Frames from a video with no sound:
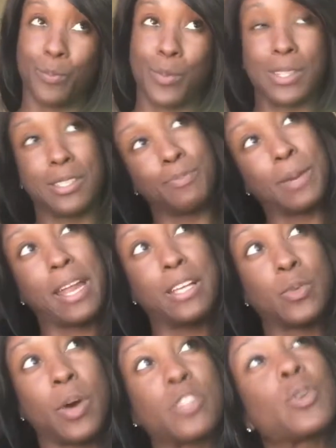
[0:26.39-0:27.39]
with spaghetti
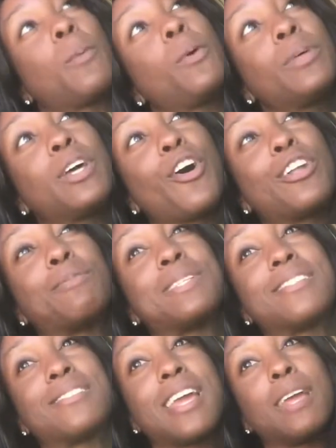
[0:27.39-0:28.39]
squash, well, I won't really call it a
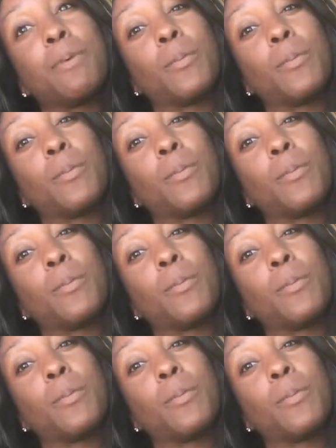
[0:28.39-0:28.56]
mistake,